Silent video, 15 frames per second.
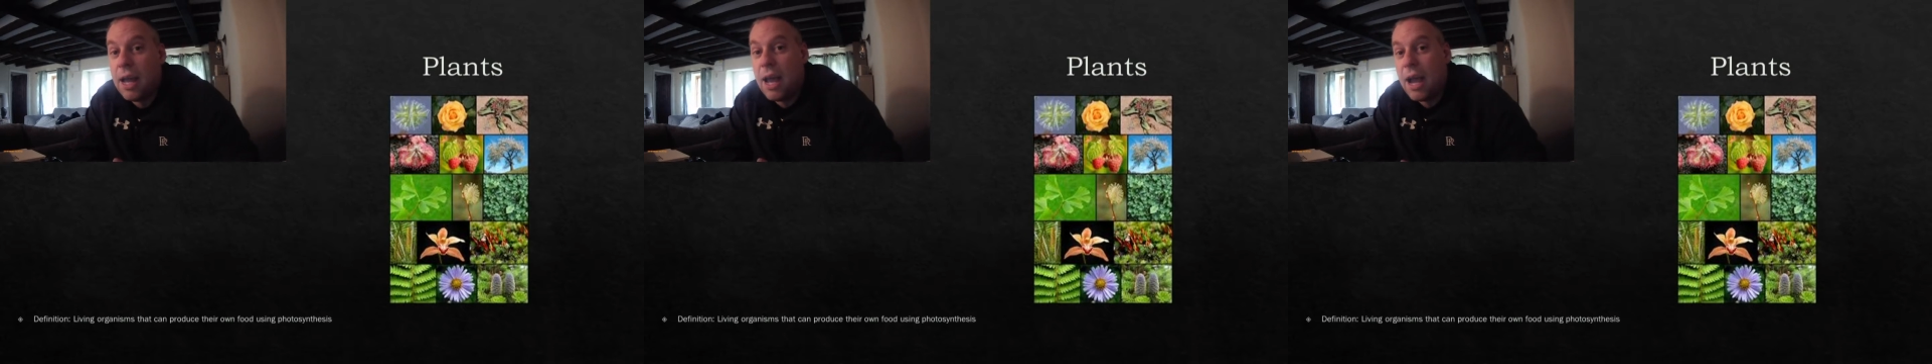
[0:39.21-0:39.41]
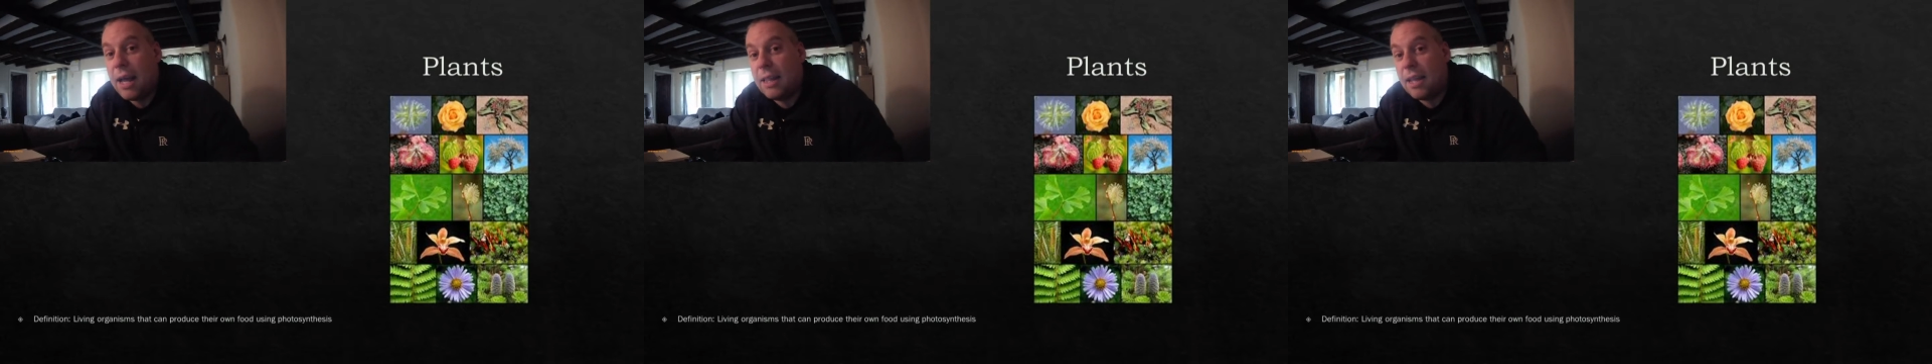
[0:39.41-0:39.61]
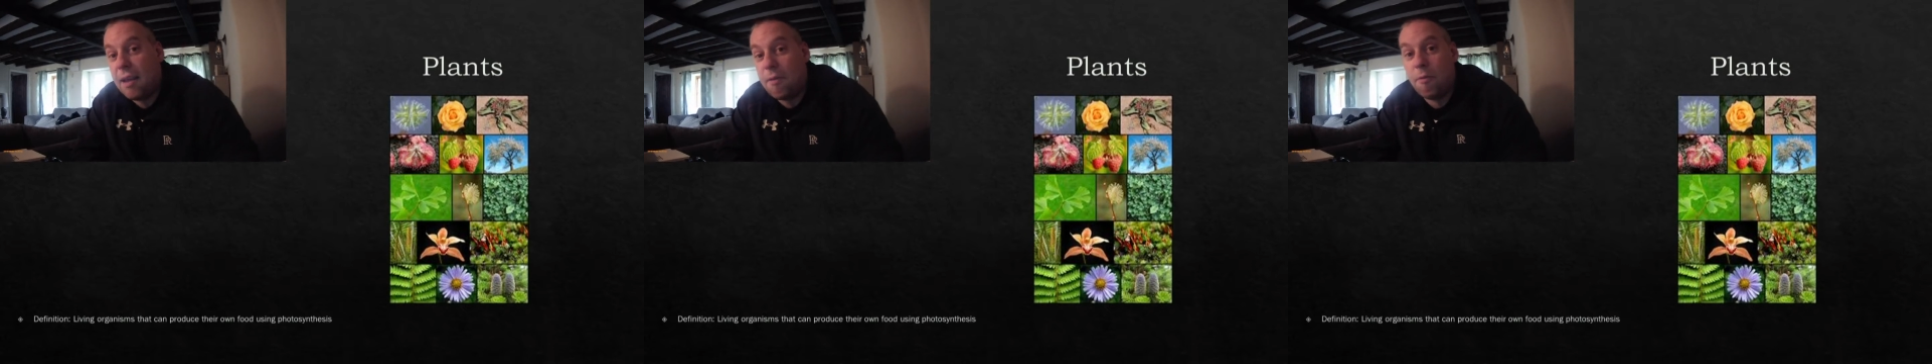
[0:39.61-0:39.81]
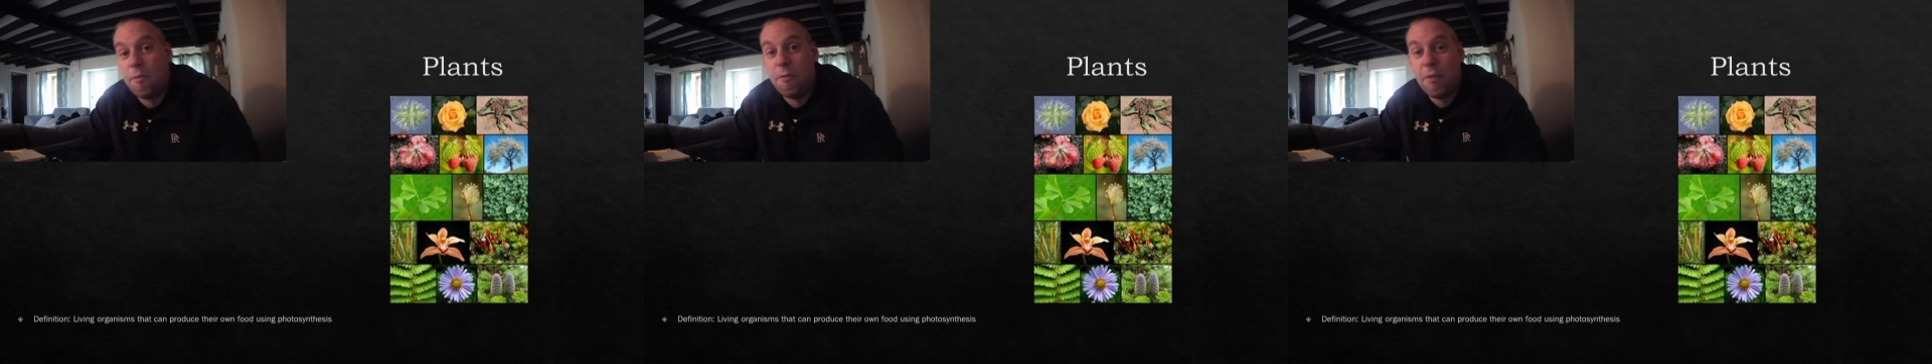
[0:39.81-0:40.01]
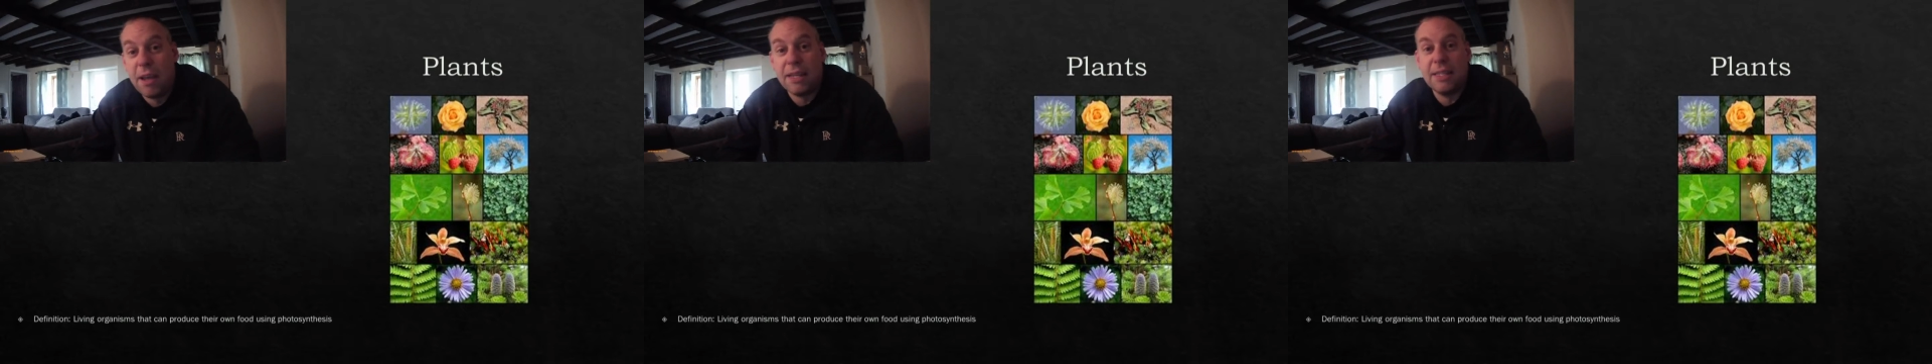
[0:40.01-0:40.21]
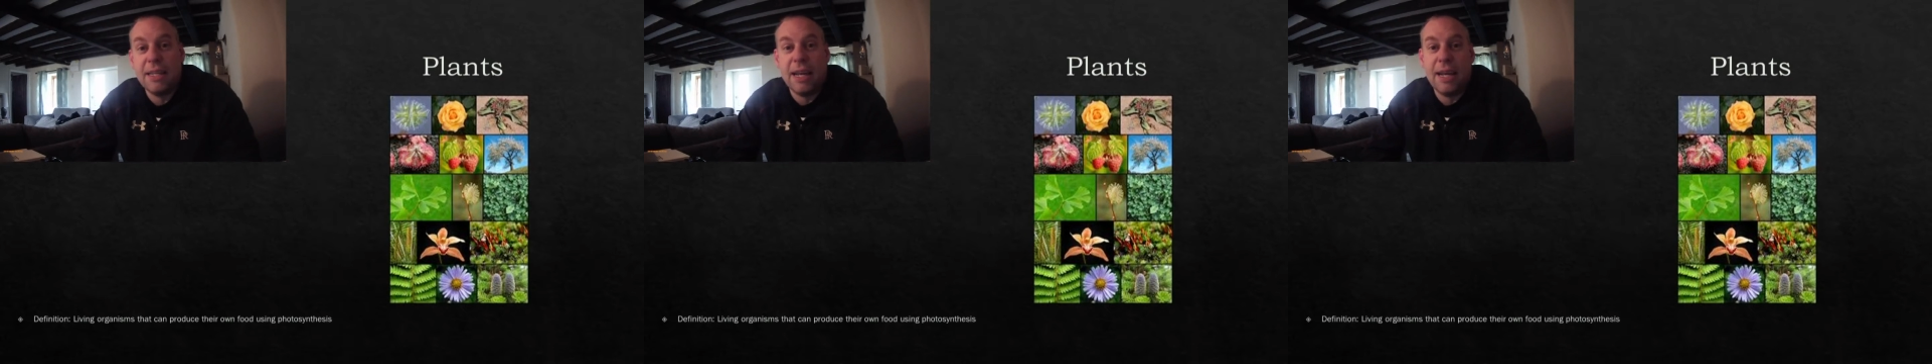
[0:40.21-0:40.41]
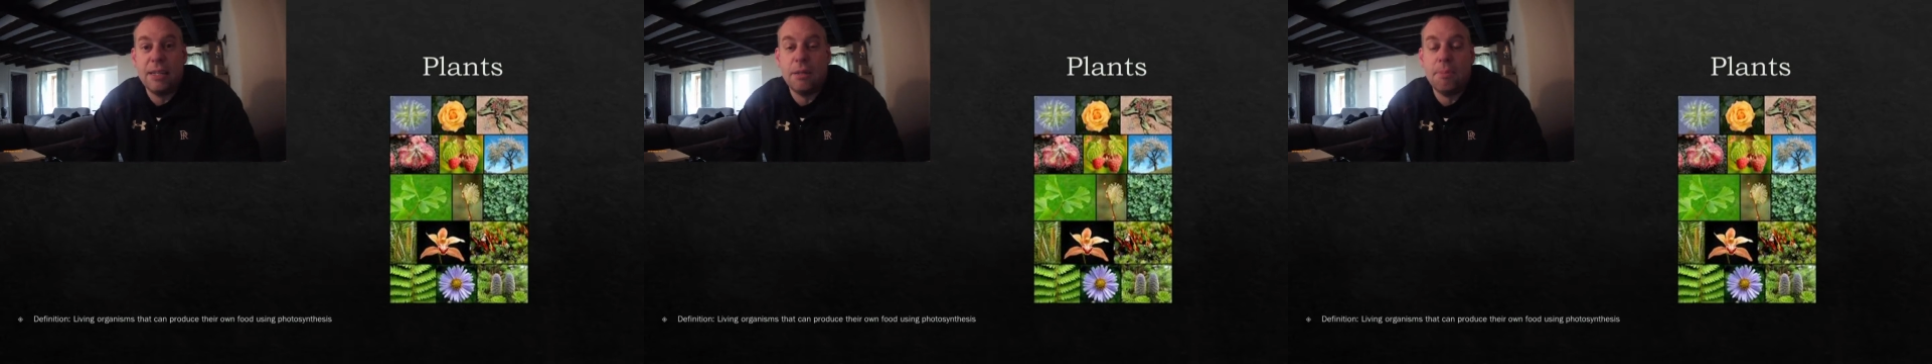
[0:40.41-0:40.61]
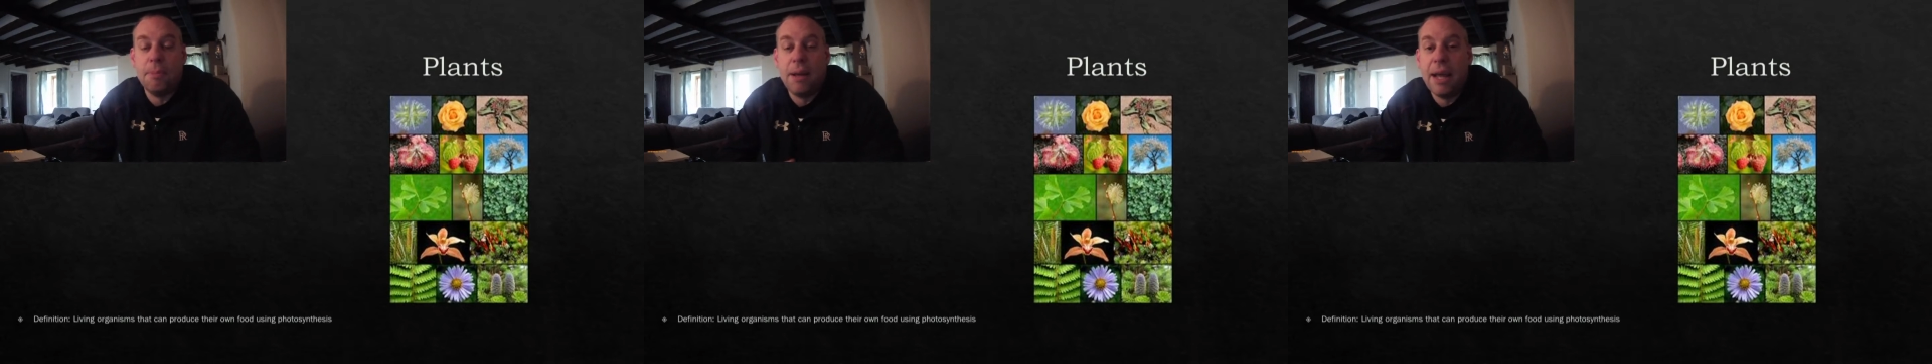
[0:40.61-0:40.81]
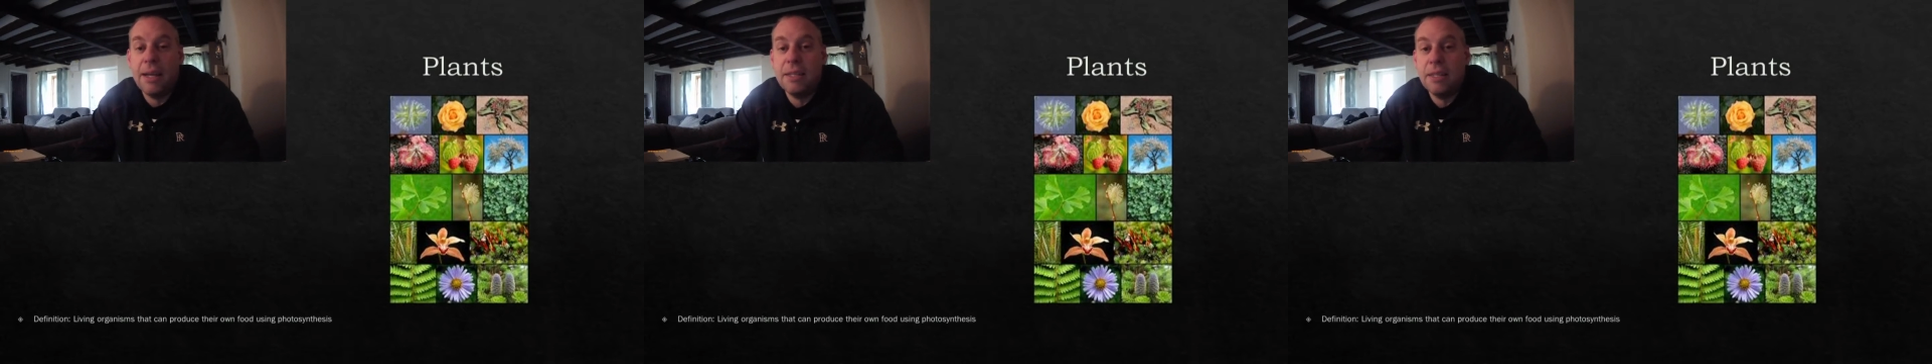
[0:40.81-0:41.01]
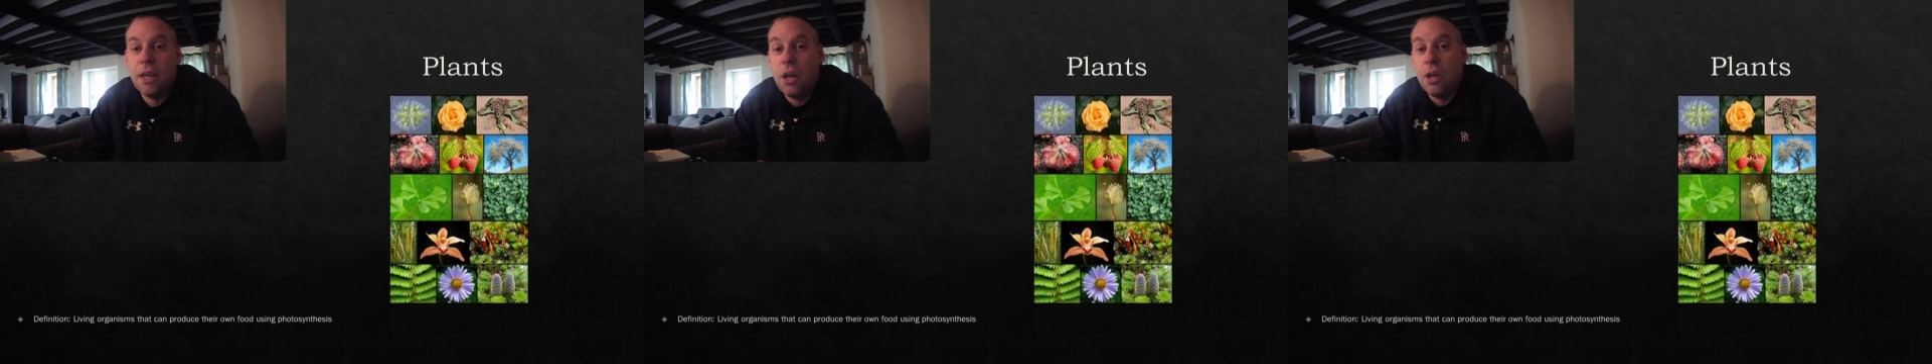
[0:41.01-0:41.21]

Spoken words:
and they fix it into place